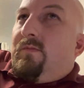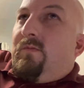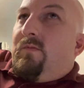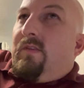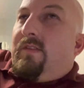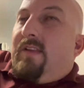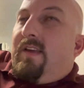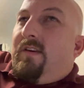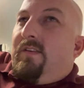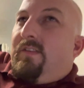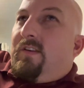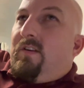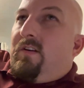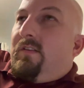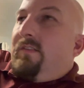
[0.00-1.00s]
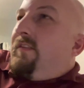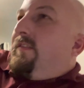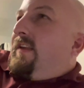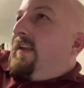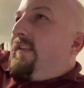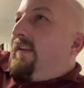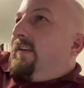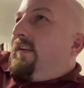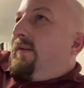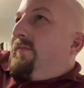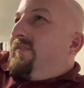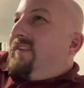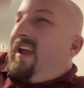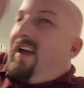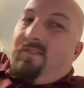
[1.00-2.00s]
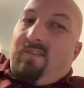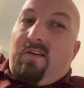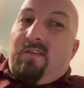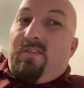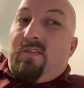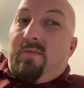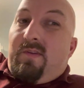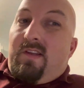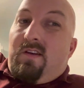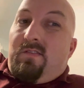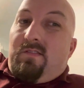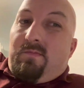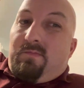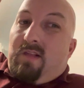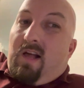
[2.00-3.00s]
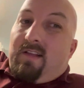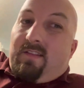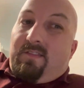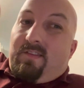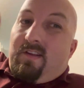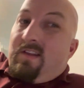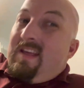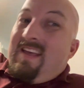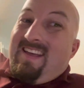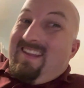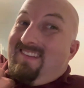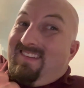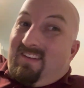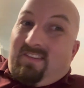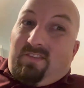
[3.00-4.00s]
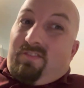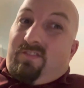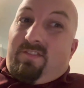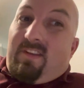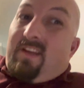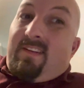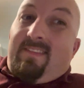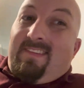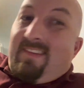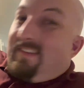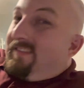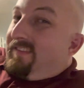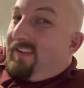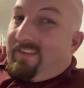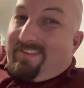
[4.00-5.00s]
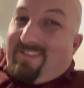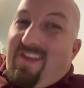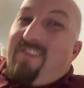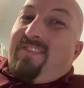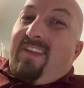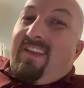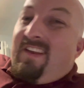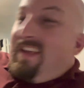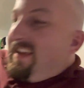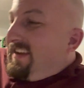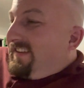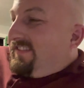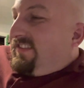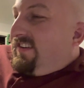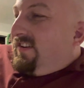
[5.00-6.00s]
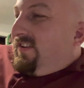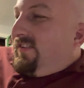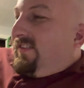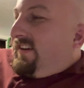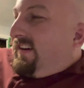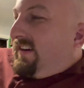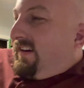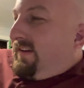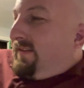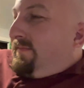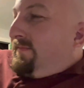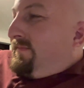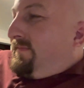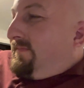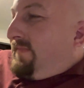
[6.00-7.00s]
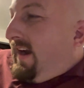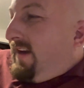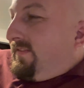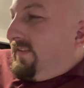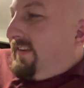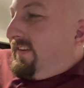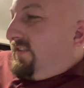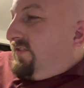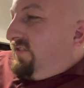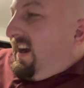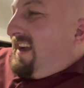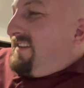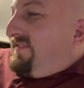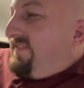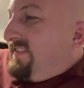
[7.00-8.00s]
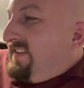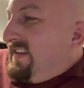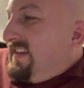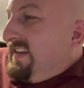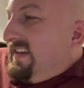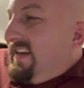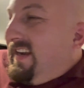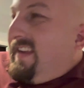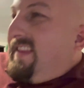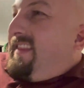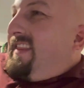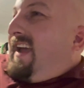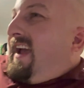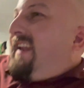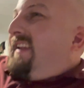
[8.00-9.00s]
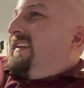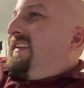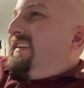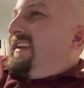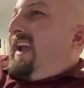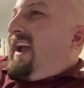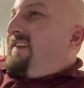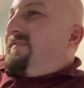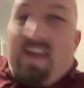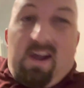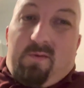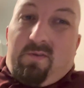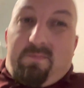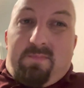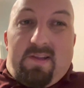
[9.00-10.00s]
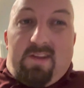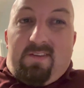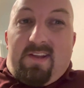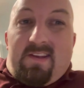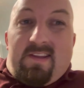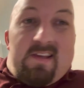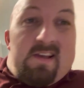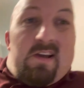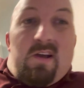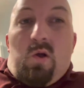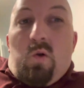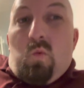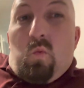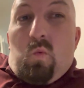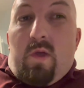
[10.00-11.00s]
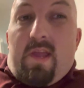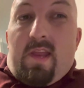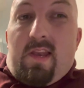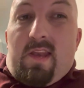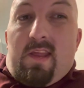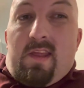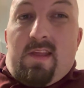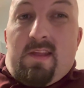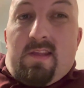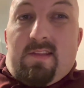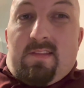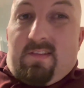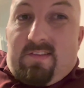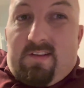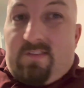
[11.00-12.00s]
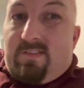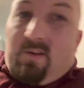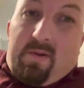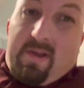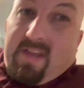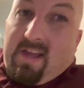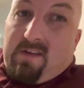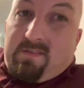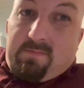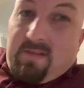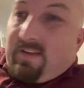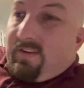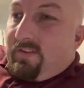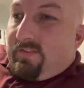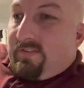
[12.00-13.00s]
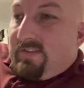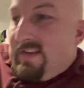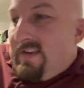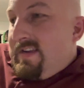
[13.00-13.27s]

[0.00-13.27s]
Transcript: what the hell is it called? The thing that comes down over the window to block the sun, doesn't do shit. It does nothing. So um, I don't like to drive in that half hour period when the sun is going down because